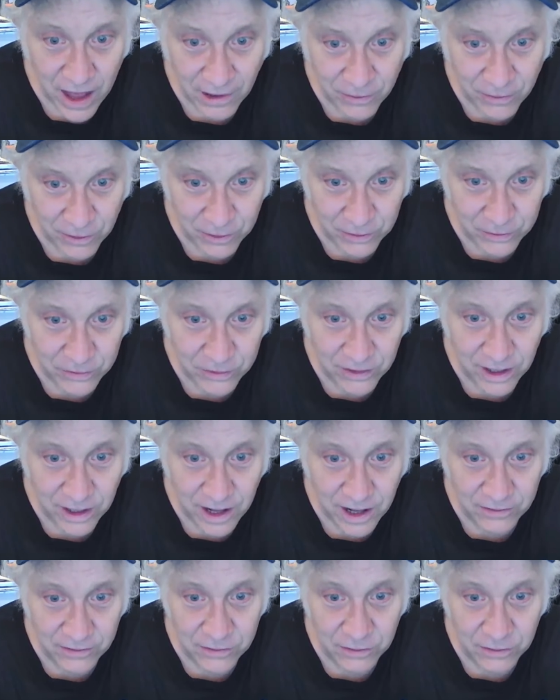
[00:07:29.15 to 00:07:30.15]
letters
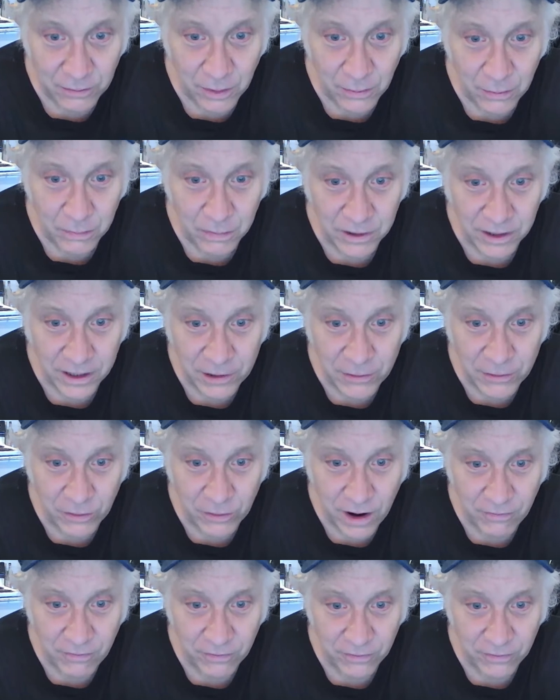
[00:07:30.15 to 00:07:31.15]
that had some
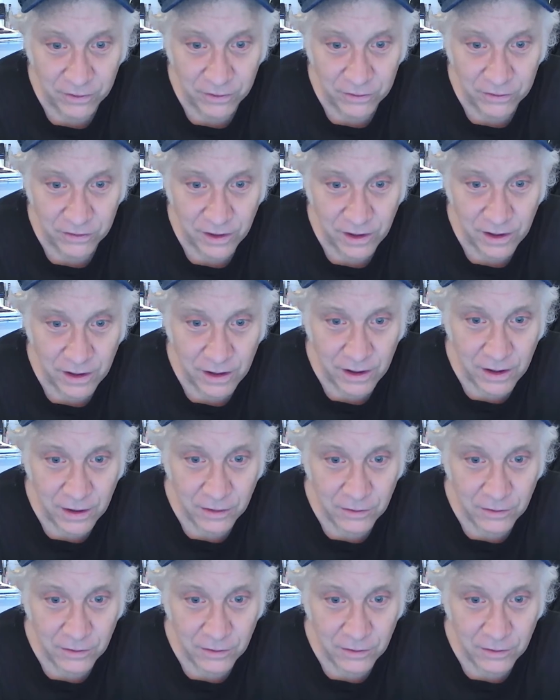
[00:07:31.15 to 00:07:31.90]
oblique reference